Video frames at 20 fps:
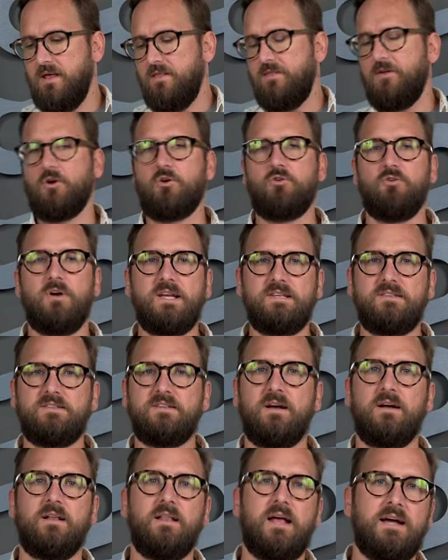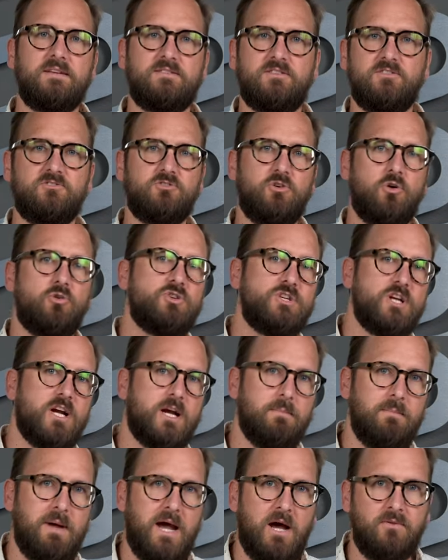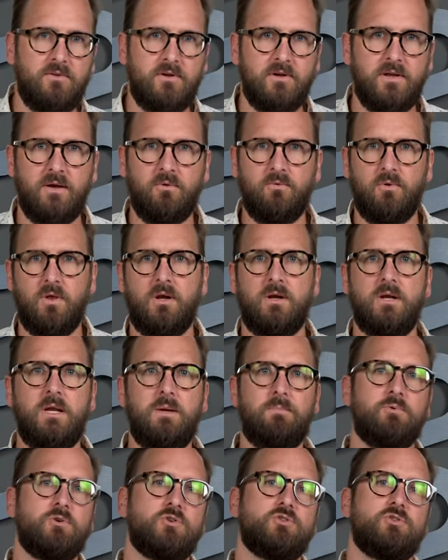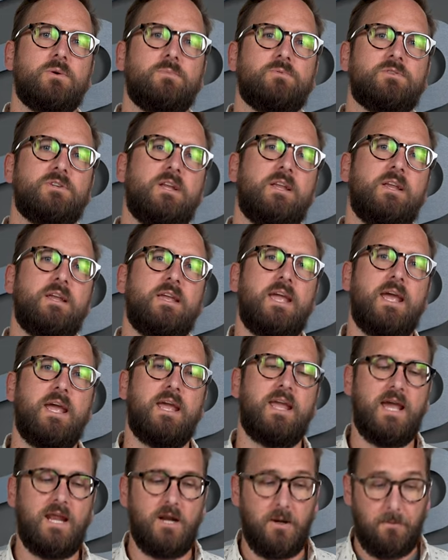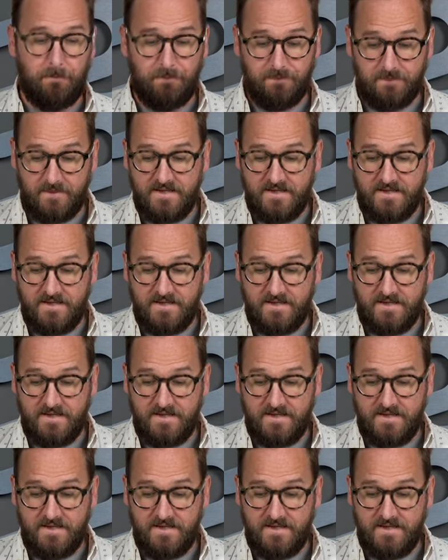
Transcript: they're great sunglasses, go check them out. And they're like, well, I don't need prescription, and you can't get them.